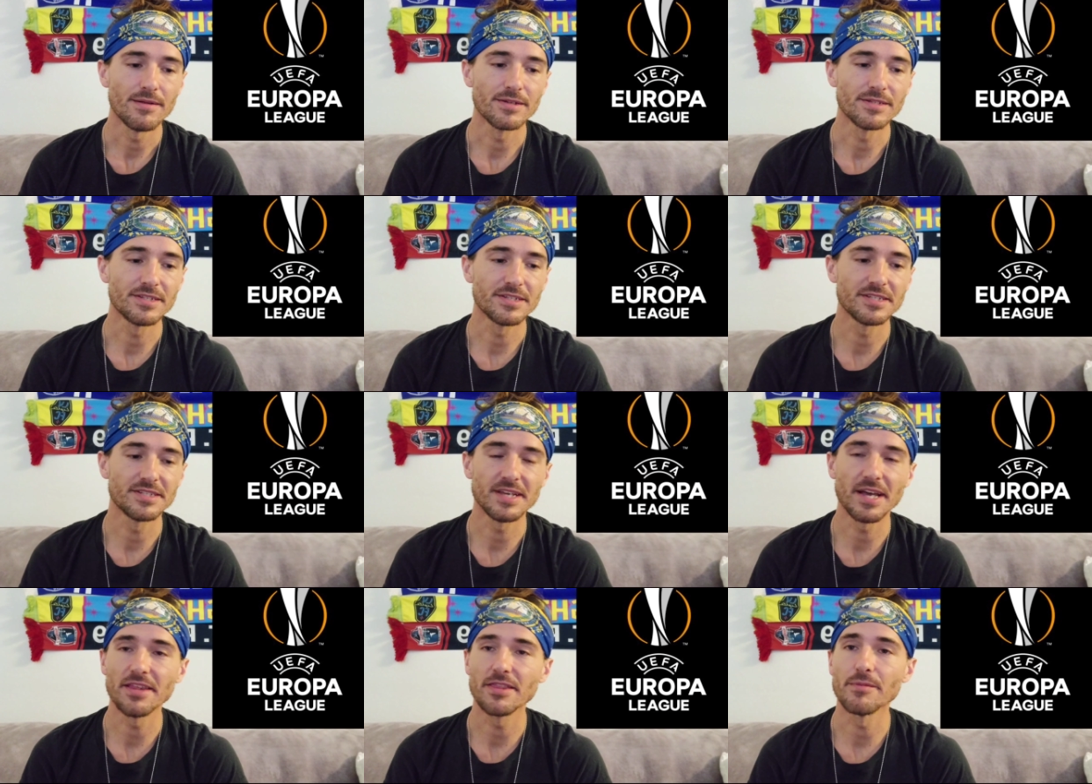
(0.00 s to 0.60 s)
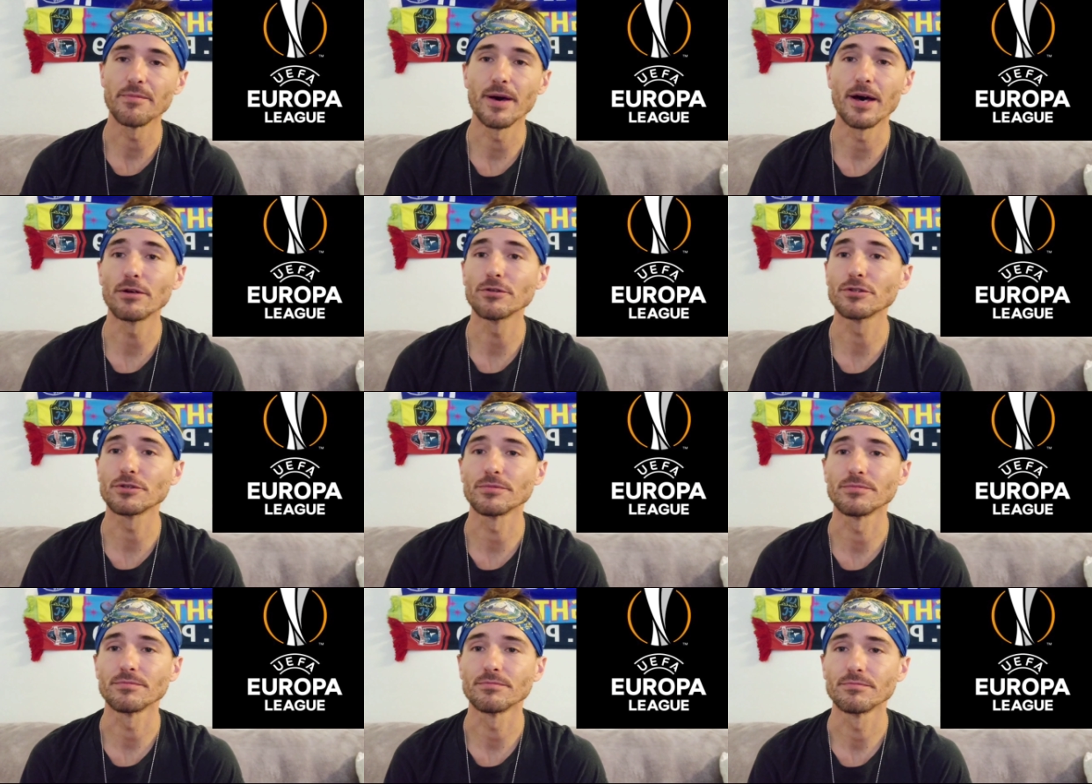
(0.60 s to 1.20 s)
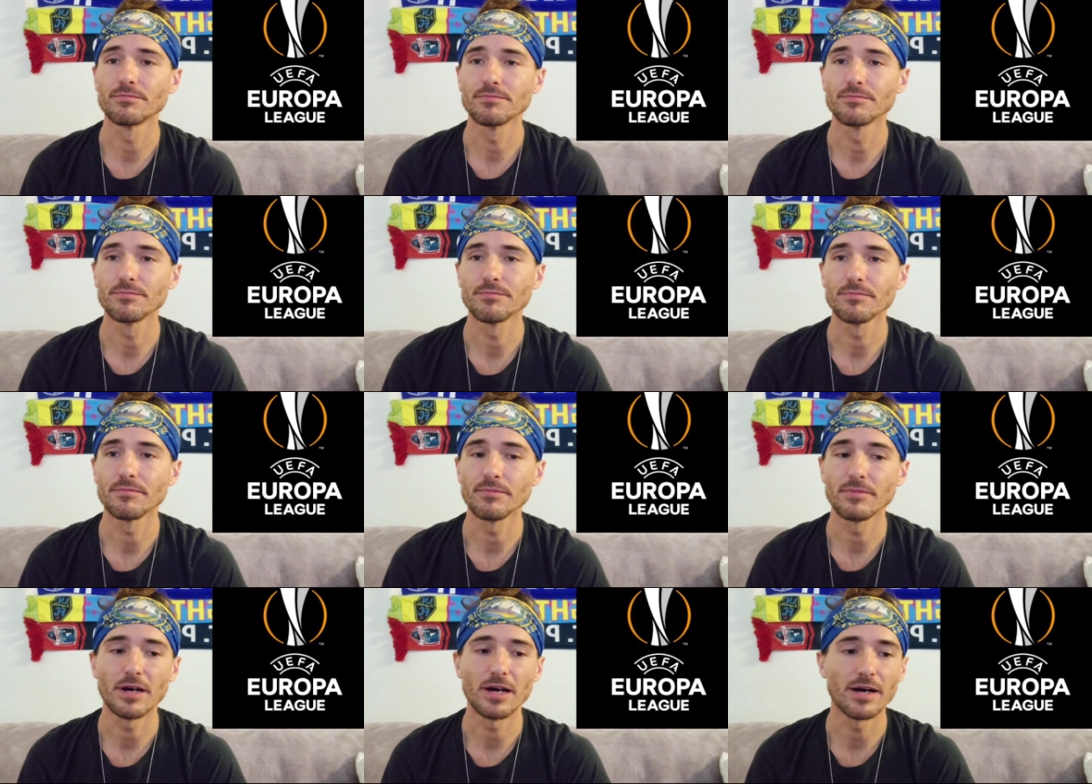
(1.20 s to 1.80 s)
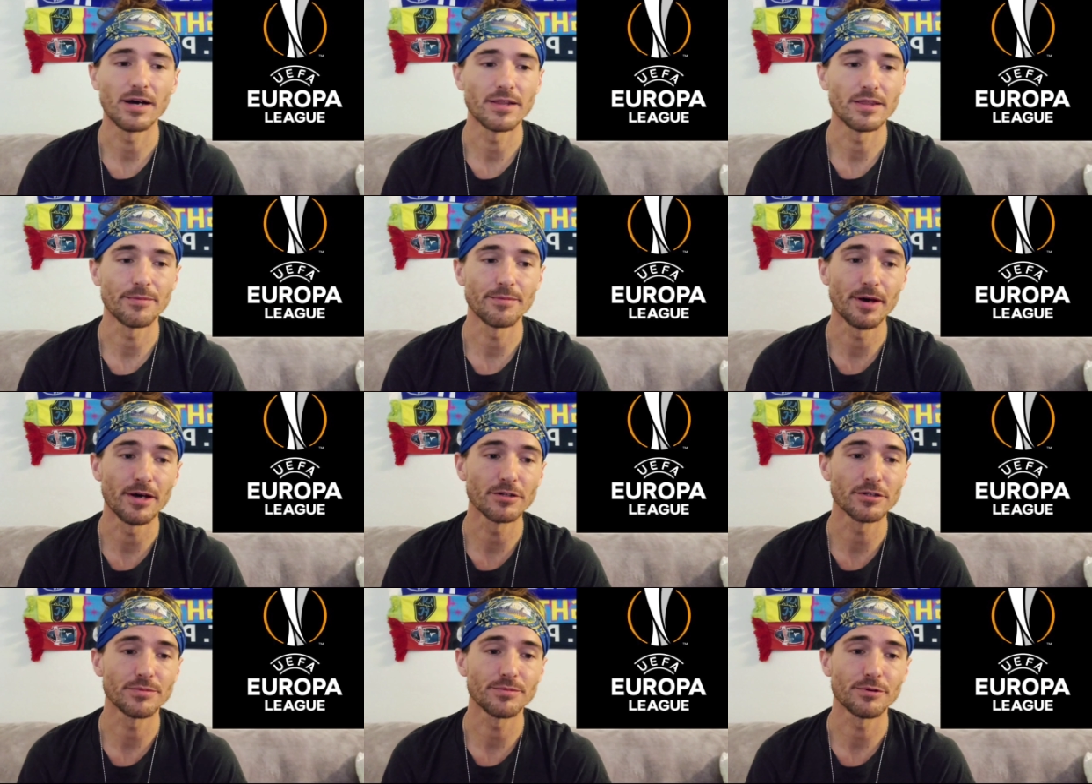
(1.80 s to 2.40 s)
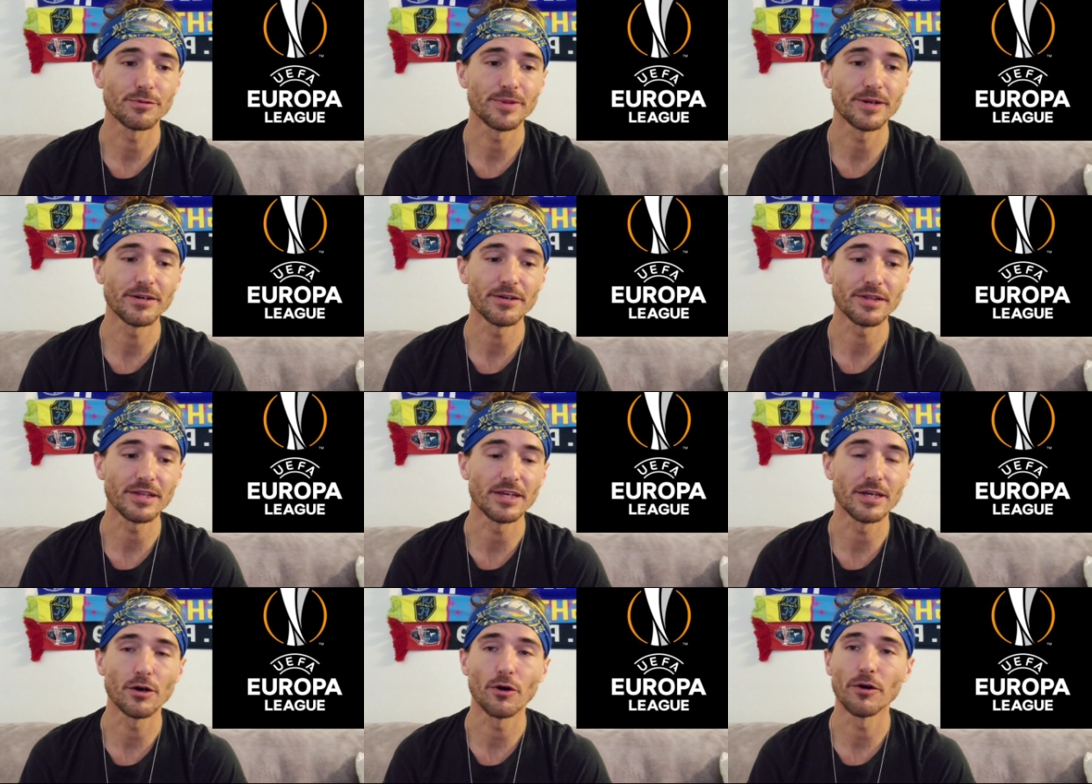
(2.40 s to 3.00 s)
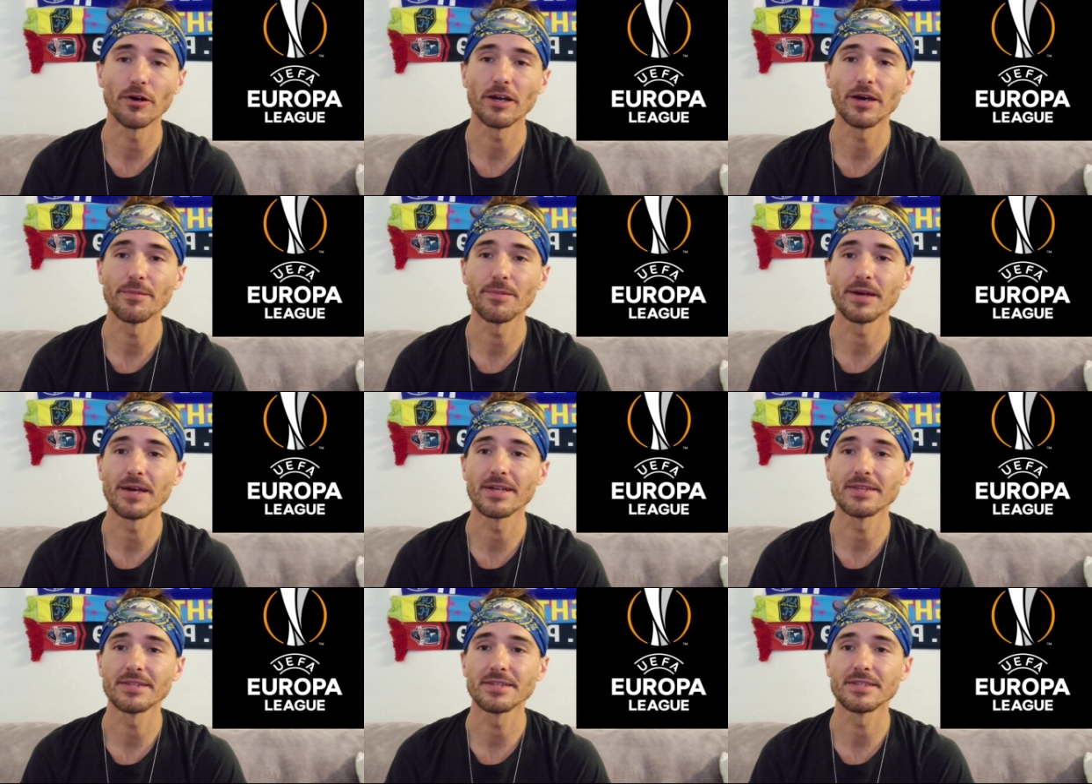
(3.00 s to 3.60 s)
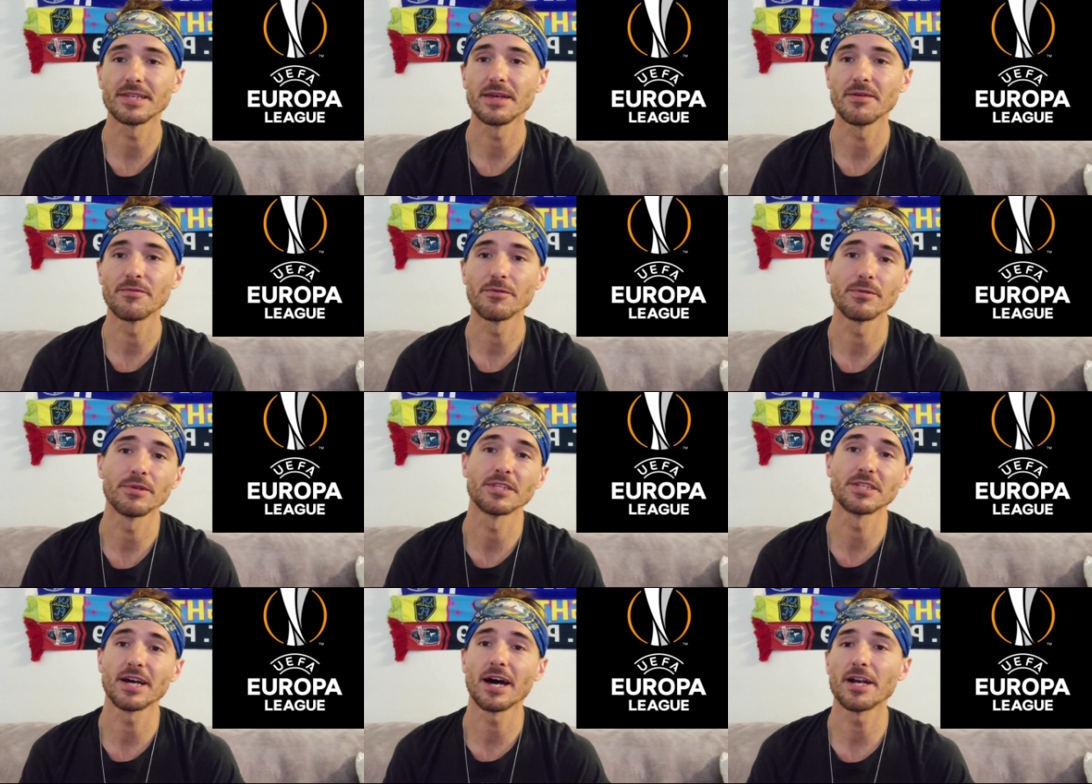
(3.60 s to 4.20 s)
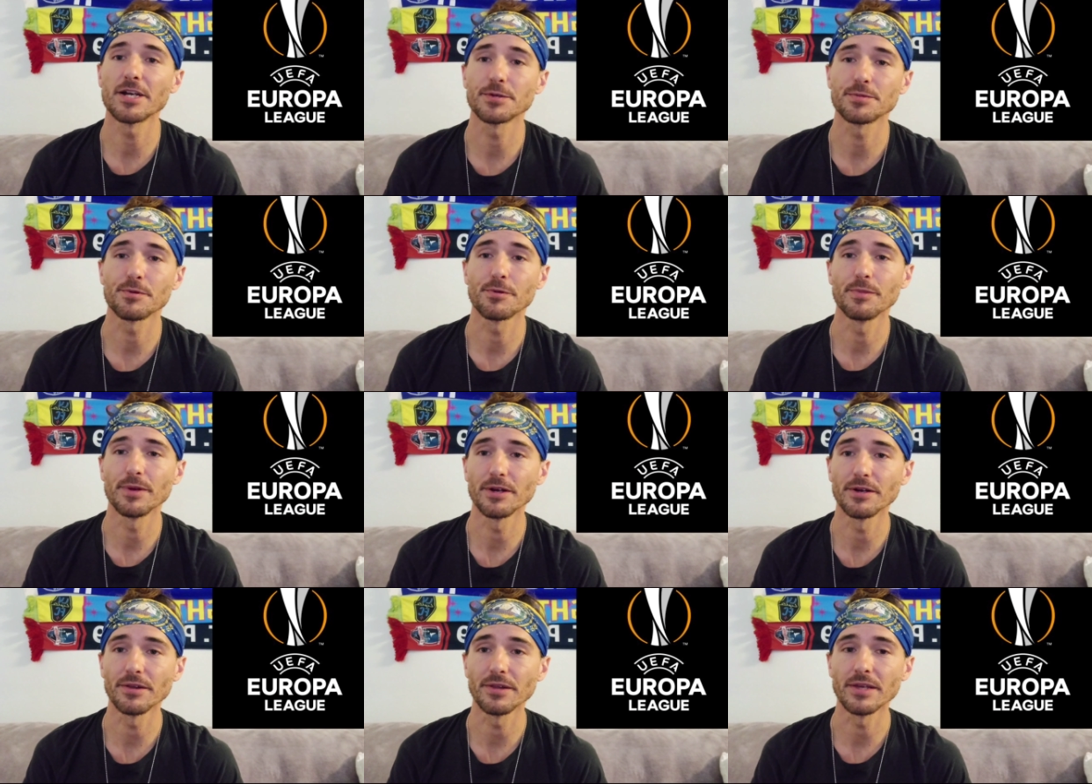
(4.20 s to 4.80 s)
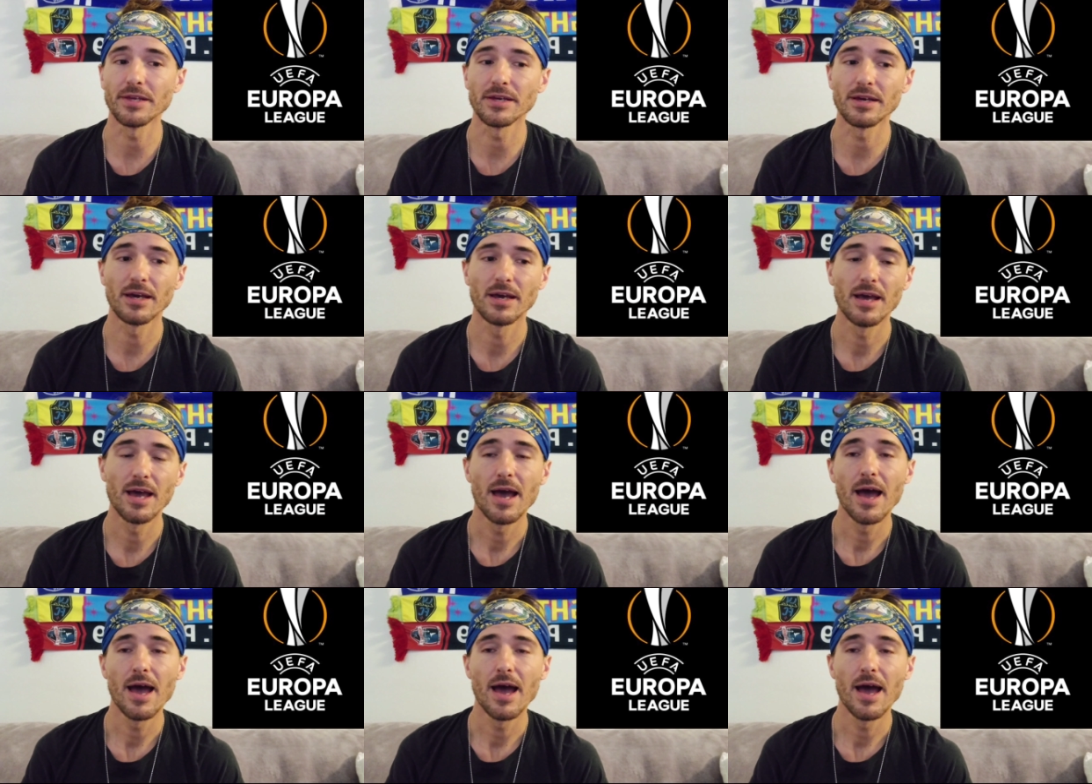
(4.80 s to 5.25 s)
let's just say the Belgium, uh, the Belgian Premier League going up against a team from the Scottish Premier League.